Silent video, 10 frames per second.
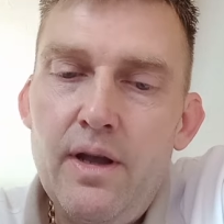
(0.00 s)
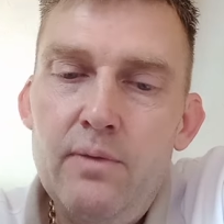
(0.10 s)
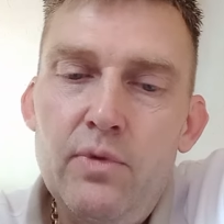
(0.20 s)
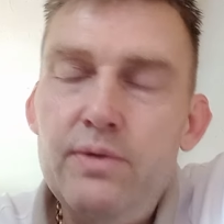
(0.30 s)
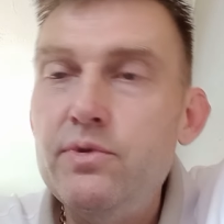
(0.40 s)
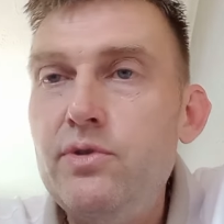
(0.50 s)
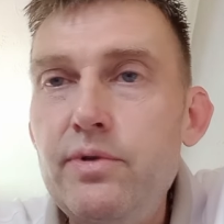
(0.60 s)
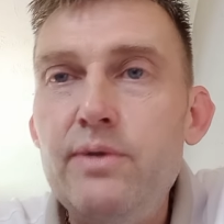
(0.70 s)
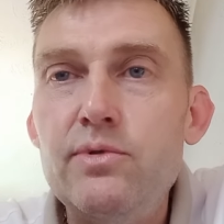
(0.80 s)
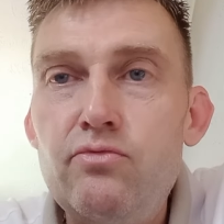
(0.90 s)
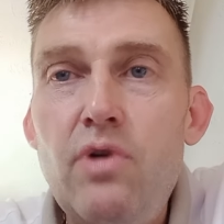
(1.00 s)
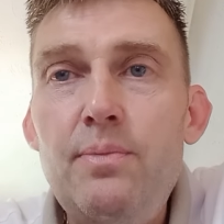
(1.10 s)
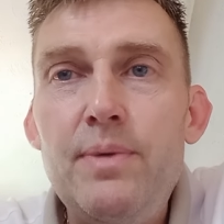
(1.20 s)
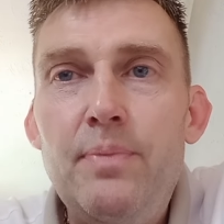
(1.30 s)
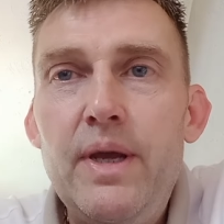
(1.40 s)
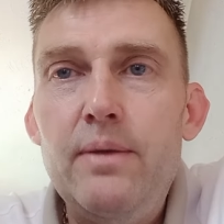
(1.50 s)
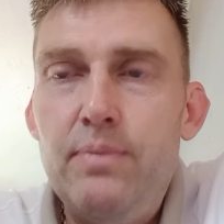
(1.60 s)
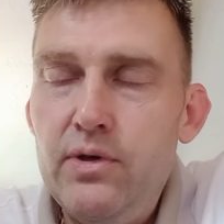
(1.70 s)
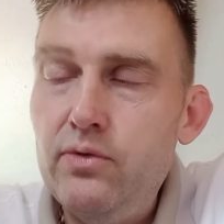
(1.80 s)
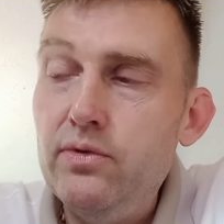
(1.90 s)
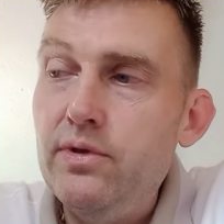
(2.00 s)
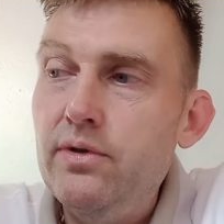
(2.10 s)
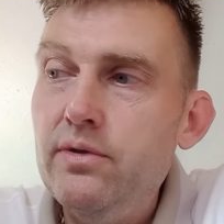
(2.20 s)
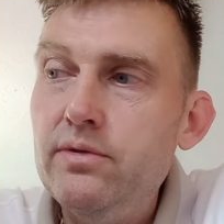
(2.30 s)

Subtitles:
And what he was doing, he was robbing people who'd